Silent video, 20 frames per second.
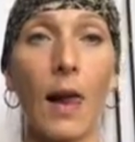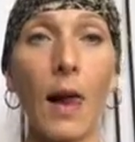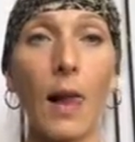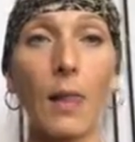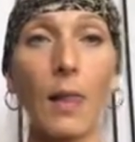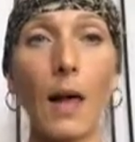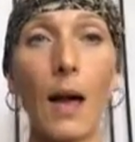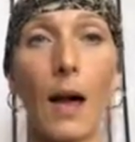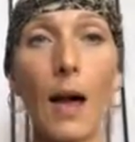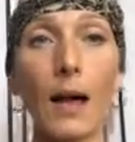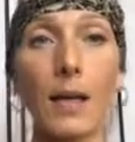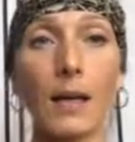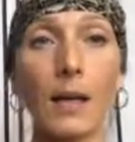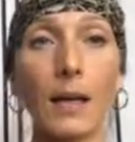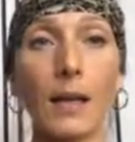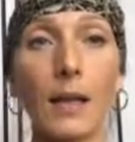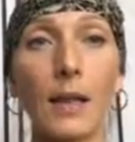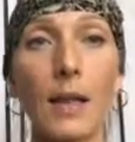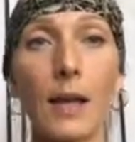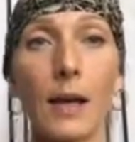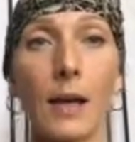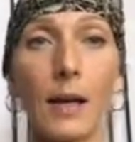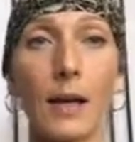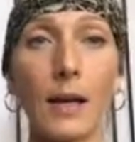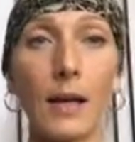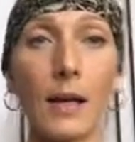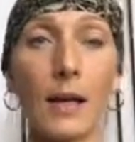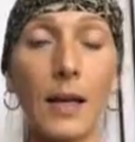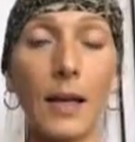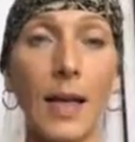a lot
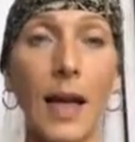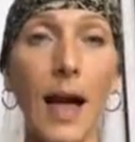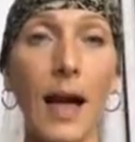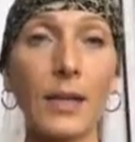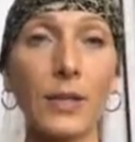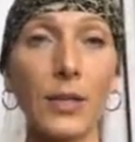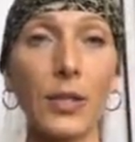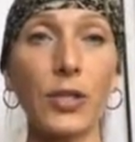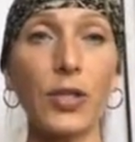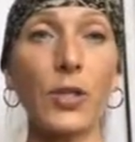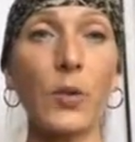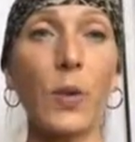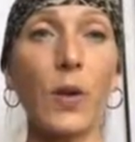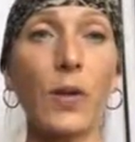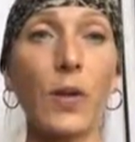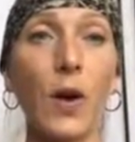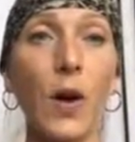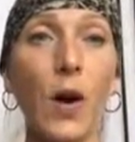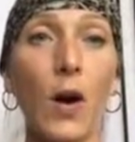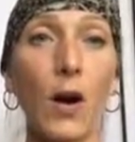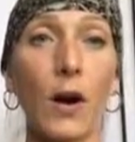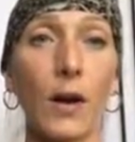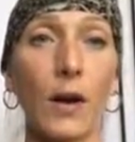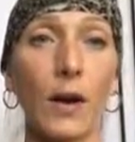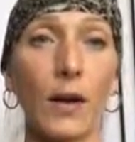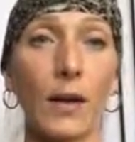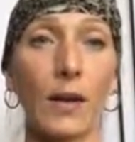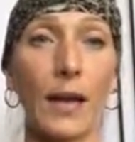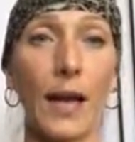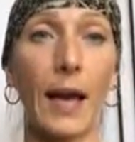that has to do with
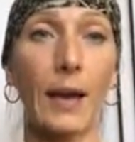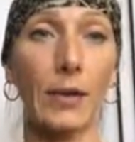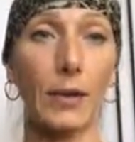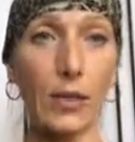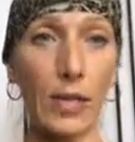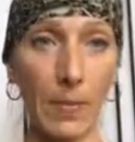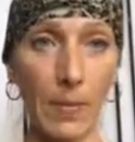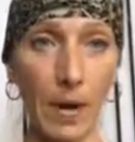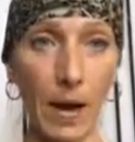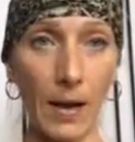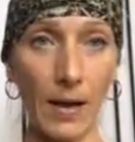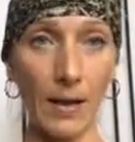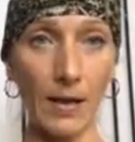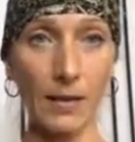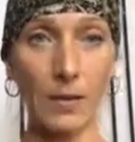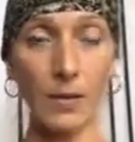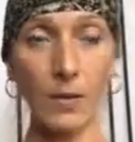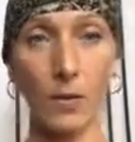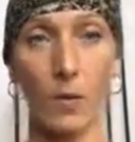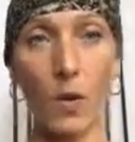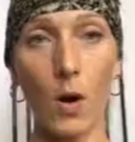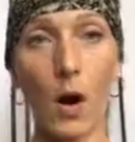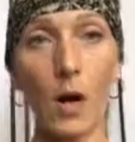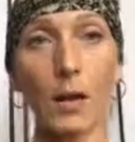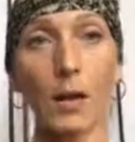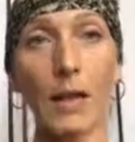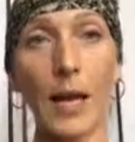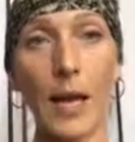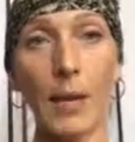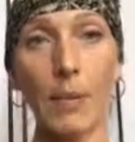our energy bodies, or
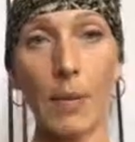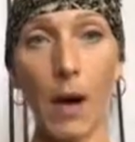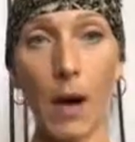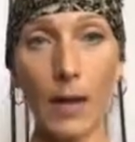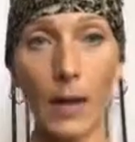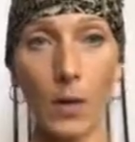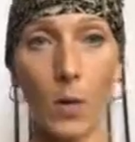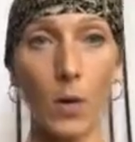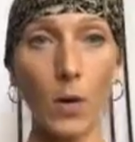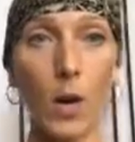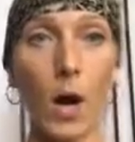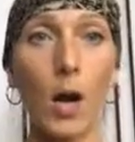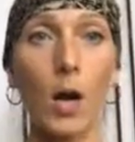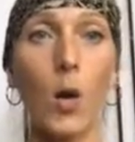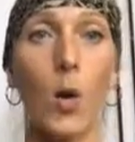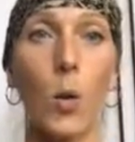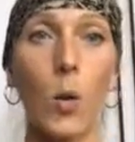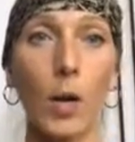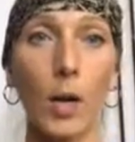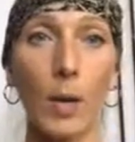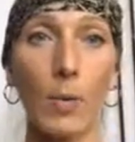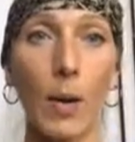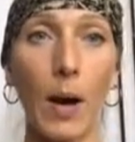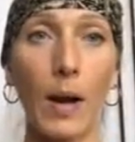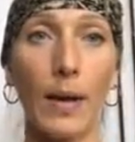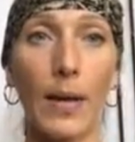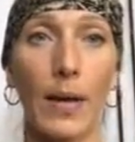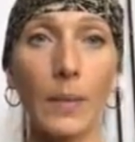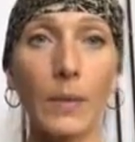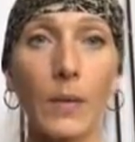our light body, or our auric
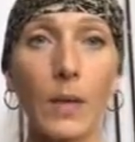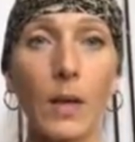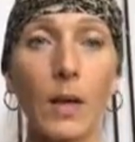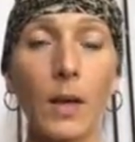body.